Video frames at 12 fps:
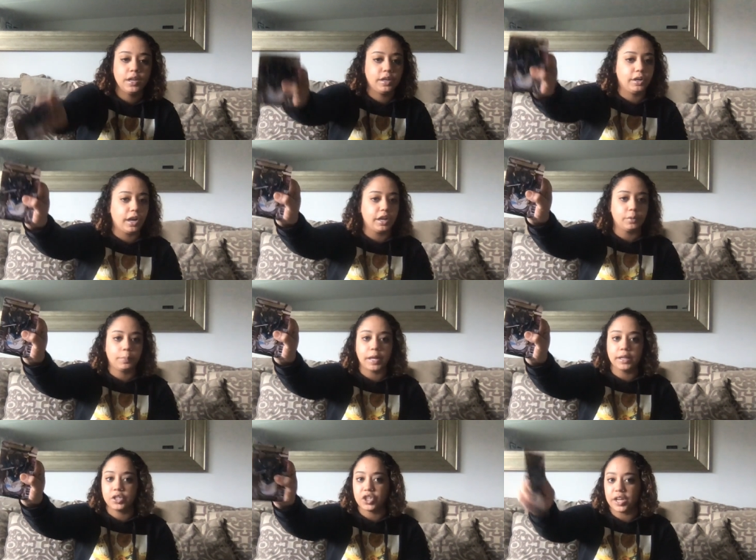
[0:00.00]
You're
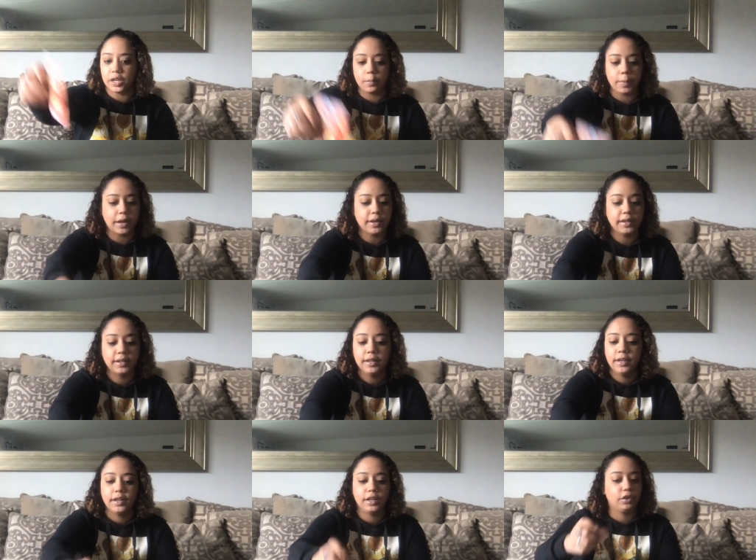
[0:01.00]
unapologetic about it.
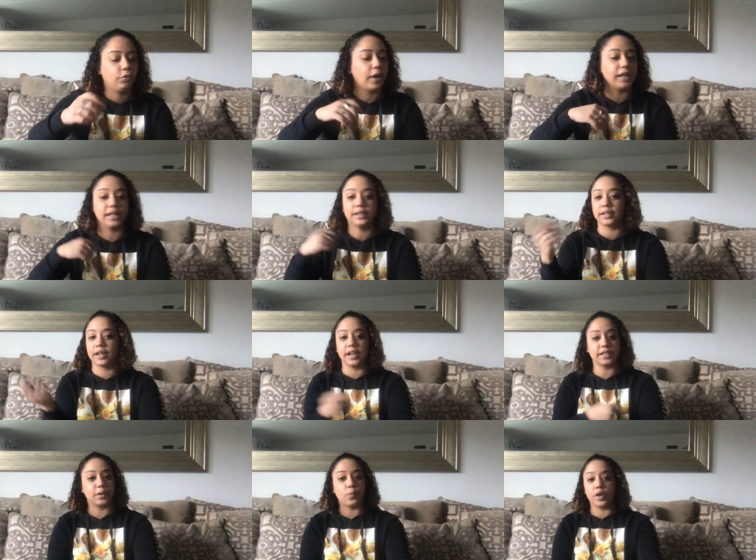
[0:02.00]
You're ready to
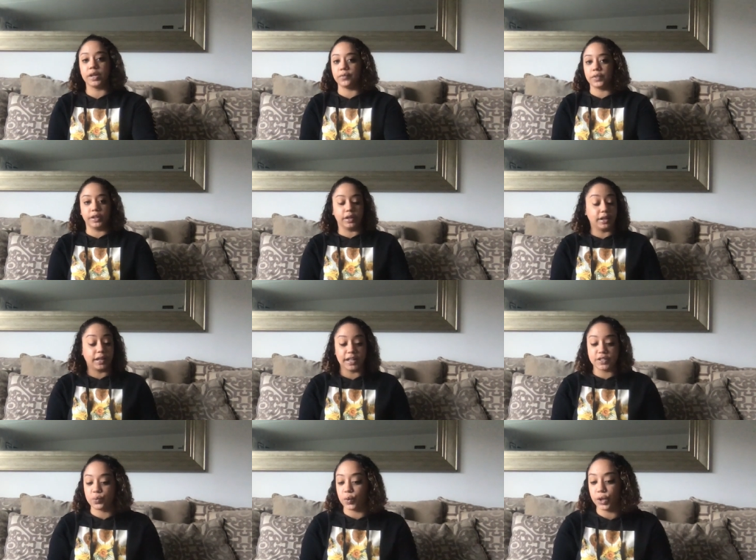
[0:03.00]
cut someone if they're
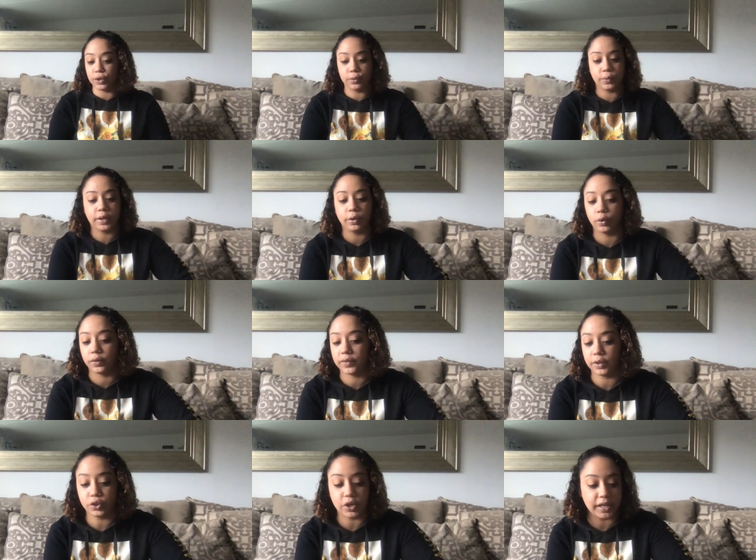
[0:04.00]
against what you're doing, or if
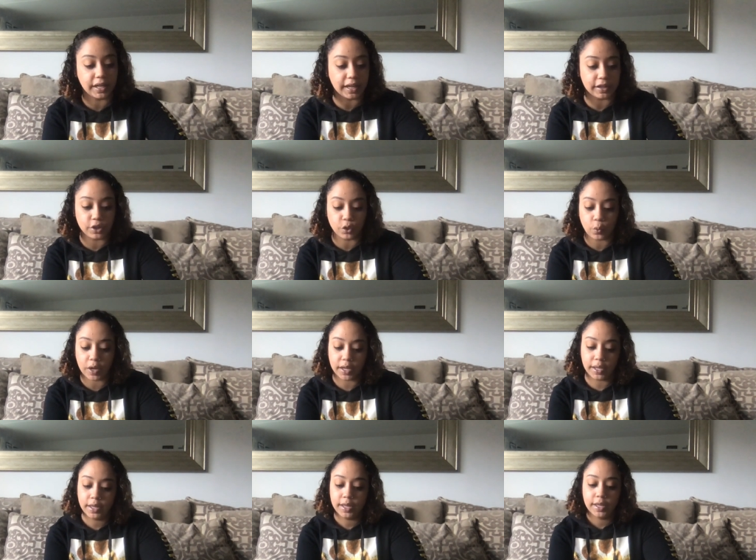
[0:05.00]
they're trying to get in your way.